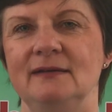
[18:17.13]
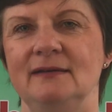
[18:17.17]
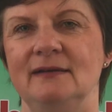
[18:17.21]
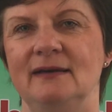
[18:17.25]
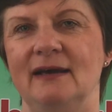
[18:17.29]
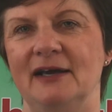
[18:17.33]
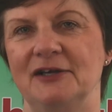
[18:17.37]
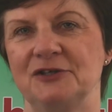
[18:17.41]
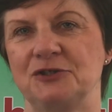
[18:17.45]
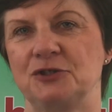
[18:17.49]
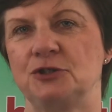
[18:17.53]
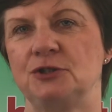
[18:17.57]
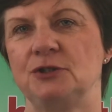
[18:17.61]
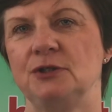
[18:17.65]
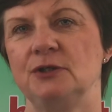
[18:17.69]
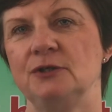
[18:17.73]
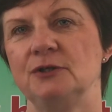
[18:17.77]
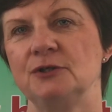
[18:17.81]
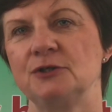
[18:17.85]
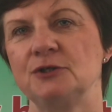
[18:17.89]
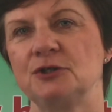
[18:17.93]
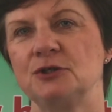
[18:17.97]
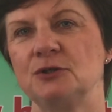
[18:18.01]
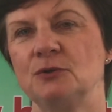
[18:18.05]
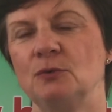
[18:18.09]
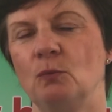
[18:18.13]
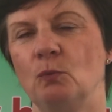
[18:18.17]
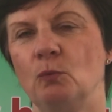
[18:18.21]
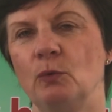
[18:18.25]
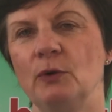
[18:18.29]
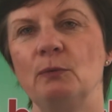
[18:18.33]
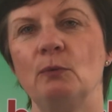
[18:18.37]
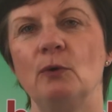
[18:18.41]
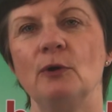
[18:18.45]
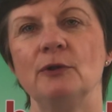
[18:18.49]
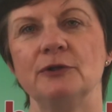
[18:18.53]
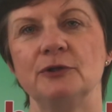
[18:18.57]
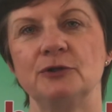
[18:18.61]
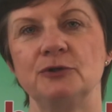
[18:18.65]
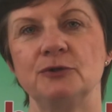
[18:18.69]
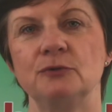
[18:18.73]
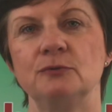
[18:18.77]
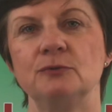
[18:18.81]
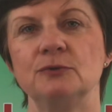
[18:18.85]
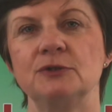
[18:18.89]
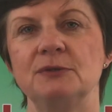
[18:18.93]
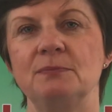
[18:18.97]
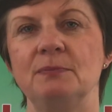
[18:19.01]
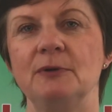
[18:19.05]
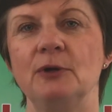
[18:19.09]
As church, we want the
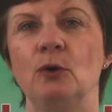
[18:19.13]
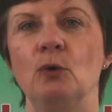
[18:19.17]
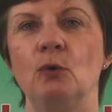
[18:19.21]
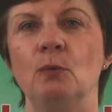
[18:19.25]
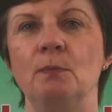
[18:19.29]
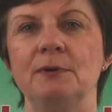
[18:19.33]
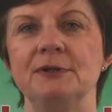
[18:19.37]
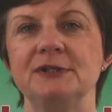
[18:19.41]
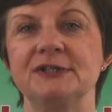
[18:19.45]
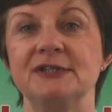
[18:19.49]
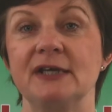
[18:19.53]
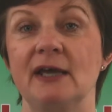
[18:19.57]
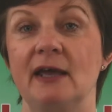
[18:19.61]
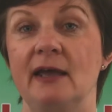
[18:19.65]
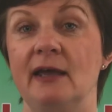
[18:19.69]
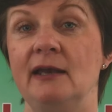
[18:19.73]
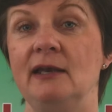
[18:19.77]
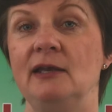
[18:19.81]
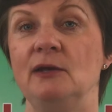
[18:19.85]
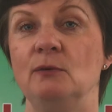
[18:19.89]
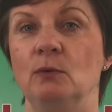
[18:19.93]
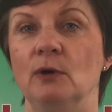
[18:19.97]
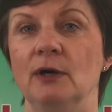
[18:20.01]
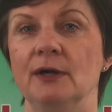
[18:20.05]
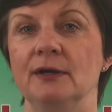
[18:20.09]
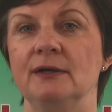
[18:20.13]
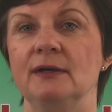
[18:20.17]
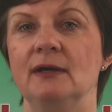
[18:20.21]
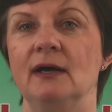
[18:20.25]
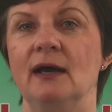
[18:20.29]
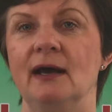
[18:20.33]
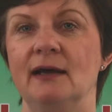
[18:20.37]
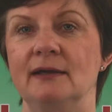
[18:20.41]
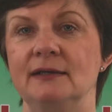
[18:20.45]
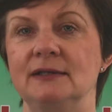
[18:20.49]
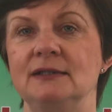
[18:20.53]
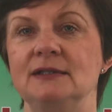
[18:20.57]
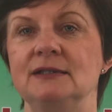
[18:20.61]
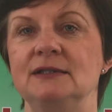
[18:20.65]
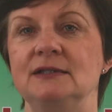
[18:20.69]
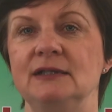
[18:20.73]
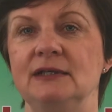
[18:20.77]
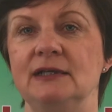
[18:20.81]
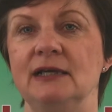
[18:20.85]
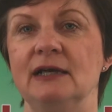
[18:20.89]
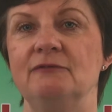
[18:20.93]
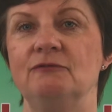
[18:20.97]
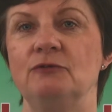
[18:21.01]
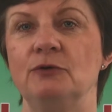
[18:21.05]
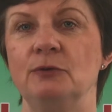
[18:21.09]
door to be open to anyone and indeed
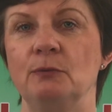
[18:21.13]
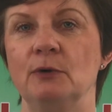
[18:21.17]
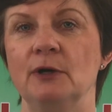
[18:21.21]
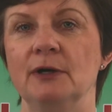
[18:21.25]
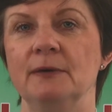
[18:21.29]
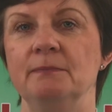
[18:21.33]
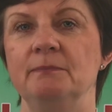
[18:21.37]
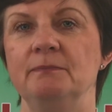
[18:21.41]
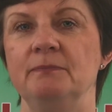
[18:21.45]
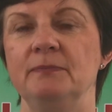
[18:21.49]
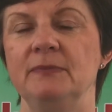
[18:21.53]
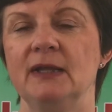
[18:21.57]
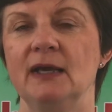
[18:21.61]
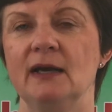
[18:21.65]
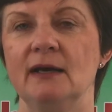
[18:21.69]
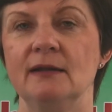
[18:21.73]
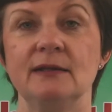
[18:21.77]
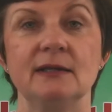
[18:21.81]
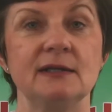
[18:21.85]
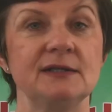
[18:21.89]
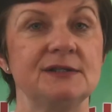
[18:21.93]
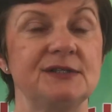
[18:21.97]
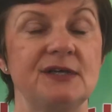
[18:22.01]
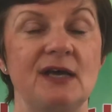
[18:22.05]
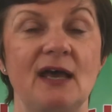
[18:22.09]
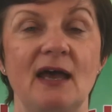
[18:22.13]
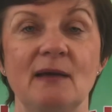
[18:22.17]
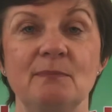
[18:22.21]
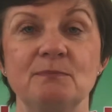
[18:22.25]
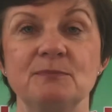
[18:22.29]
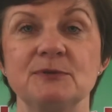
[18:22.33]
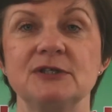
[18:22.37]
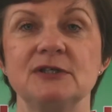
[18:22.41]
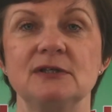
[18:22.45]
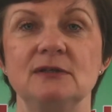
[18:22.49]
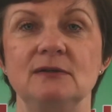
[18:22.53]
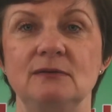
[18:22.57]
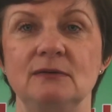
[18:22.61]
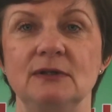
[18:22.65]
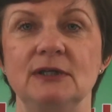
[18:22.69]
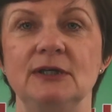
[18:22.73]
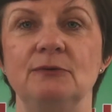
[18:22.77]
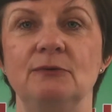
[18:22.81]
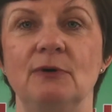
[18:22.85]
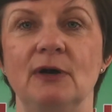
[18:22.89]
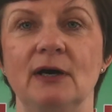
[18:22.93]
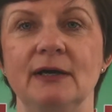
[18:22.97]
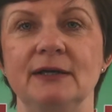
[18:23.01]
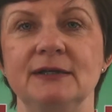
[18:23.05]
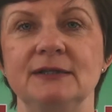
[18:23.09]
everyone, and that's absolutely
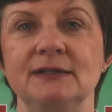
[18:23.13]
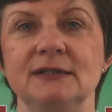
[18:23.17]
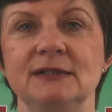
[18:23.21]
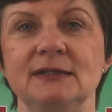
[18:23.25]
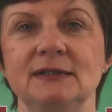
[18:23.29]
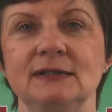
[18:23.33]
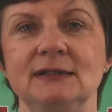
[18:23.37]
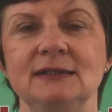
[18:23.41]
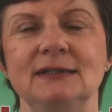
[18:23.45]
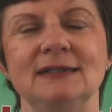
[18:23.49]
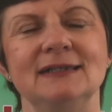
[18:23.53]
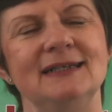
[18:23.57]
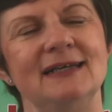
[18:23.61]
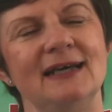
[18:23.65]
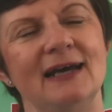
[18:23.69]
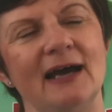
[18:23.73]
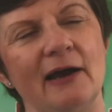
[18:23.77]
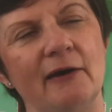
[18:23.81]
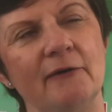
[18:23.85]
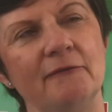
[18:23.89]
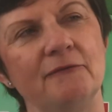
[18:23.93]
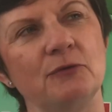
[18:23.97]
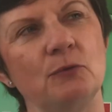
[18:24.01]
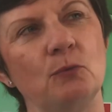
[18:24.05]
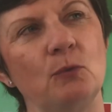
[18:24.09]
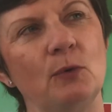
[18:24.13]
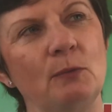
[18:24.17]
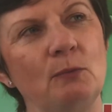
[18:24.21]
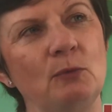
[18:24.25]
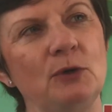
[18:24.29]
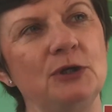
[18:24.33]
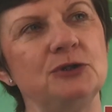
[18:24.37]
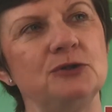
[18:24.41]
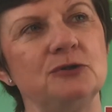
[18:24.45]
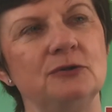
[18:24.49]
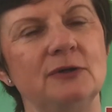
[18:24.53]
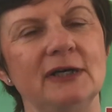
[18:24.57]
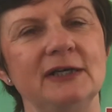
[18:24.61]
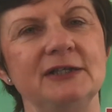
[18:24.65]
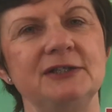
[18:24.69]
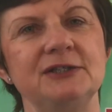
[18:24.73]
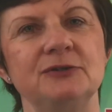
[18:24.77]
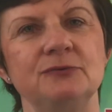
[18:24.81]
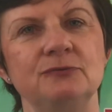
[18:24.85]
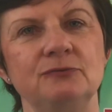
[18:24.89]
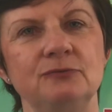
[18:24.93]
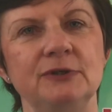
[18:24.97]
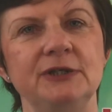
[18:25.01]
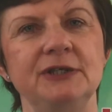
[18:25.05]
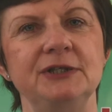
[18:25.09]
right. However, when we try to
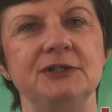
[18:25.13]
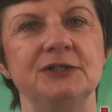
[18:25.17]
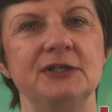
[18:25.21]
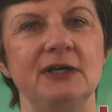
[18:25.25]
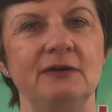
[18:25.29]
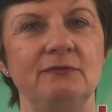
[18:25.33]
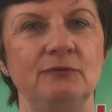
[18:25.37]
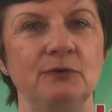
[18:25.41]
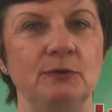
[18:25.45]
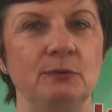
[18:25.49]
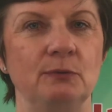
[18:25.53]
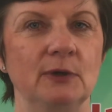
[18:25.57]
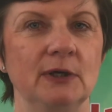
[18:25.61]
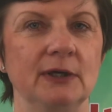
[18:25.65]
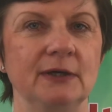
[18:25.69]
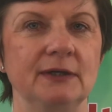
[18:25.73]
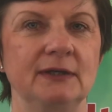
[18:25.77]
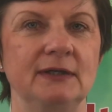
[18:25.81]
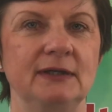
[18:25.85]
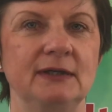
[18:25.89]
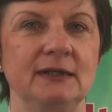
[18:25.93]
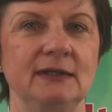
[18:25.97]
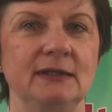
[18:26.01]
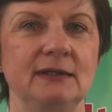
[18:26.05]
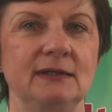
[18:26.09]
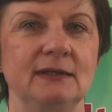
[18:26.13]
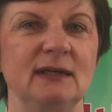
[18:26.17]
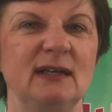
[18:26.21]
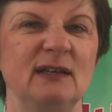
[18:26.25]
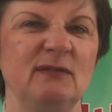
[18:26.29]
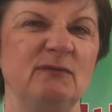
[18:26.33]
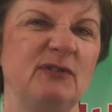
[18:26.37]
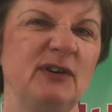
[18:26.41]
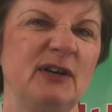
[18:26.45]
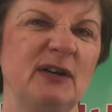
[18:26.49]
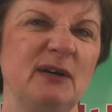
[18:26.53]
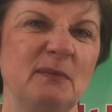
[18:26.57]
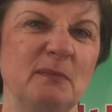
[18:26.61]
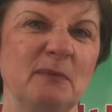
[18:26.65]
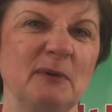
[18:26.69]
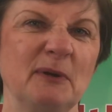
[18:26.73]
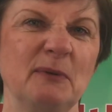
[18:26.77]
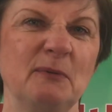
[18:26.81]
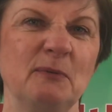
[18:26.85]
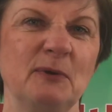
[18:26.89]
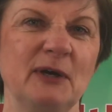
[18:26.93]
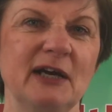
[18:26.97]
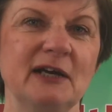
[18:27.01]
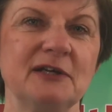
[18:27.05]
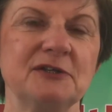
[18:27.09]
reach everyone, invariably
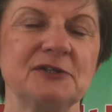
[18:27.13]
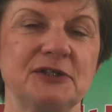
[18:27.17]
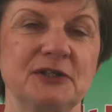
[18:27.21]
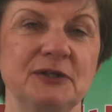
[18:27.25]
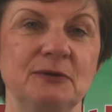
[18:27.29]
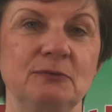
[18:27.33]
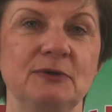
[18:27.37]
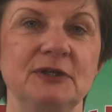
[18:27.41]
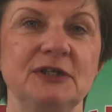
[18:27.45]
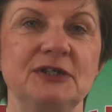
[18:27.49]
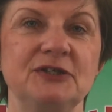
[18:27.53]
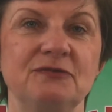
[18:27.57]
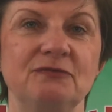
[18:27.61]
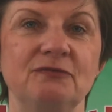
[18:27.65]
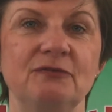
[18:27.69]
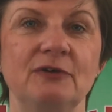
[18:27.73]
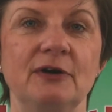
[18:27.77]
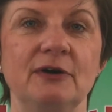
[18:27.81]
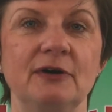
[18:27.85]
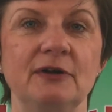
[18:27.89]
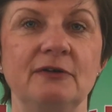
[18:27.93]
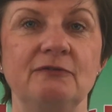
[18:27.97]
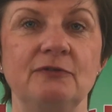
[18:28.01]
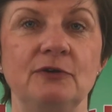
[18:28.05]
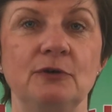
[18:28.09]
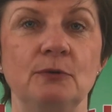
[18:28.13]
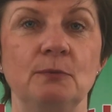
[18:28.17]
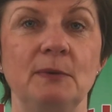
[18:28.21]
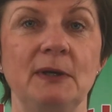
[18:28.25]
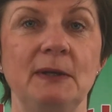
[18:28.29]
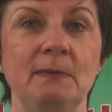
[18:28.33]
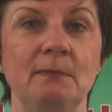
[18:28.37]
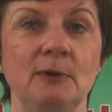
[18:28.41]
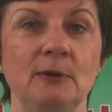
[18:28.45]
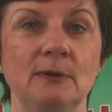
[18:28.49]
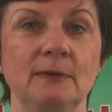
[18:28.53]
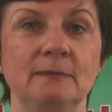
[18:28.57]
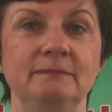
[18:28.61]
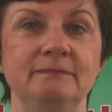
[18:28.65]
we actually reach very few people.